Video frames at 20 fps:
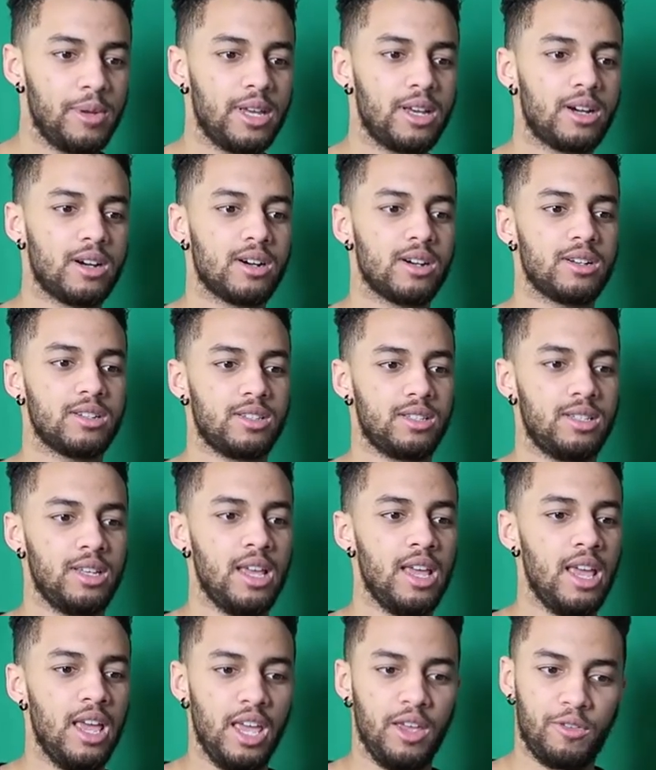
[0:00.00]
because
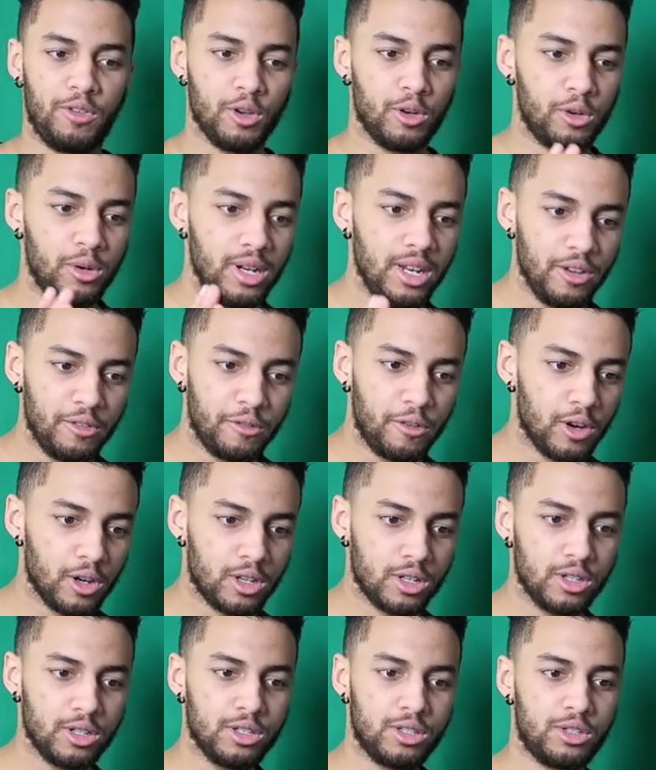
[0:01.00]
if you really
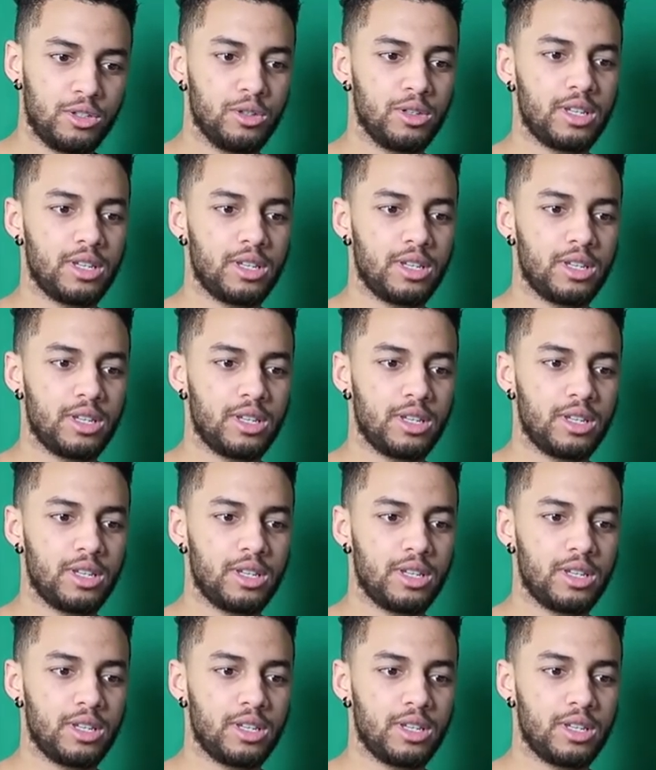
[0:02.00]
focus,